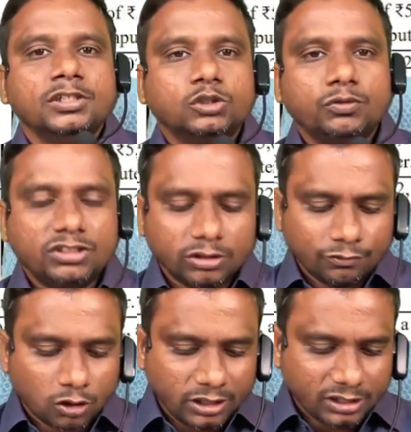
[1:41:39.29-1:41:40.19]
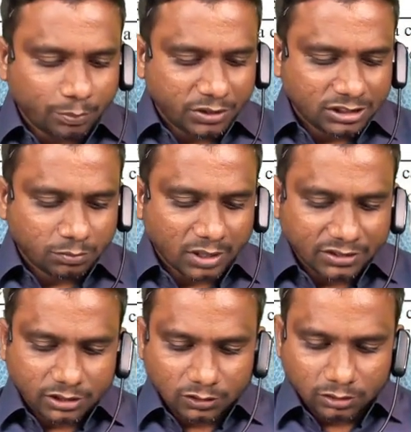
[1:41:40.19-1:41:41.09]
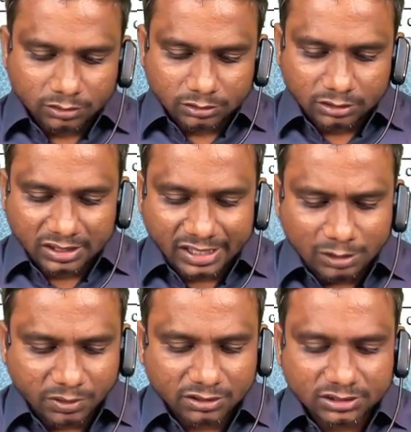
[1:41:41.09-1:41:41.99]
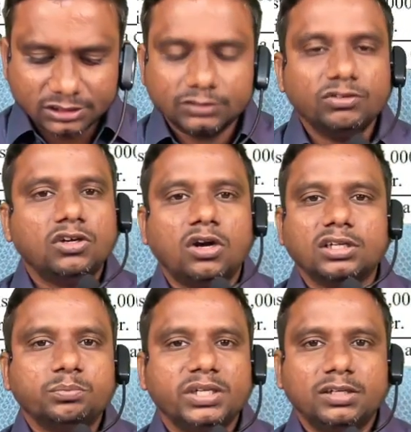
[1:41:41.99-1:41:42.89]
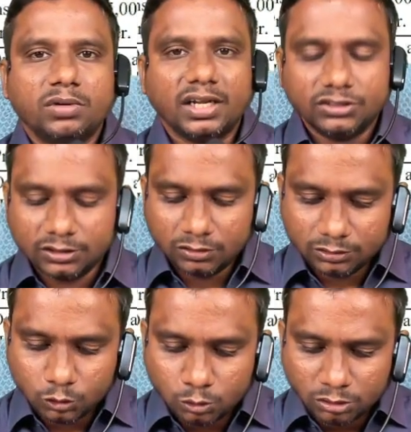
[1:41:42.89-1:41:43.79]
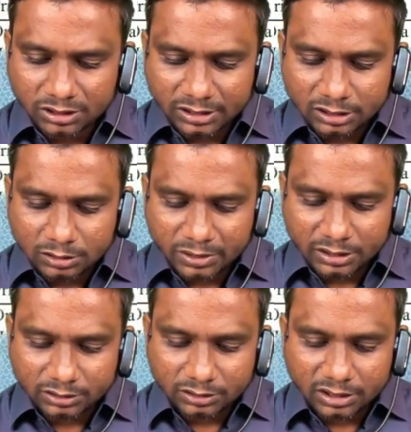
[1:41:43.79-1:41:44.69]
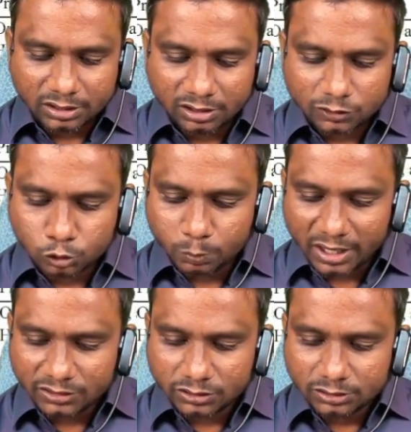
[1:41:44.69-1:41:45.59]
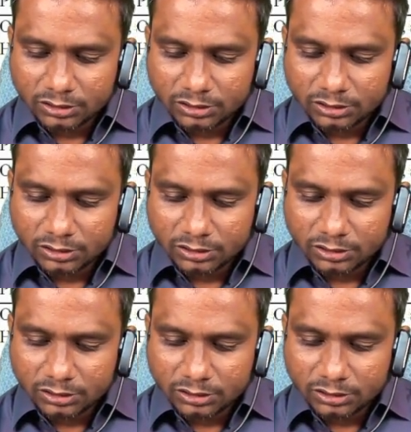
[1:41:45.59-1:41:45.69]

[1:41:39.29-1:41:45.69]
So which of the following appears in branch account? Credit purchase will not appear in branch account. Goods returned by debtors to branch.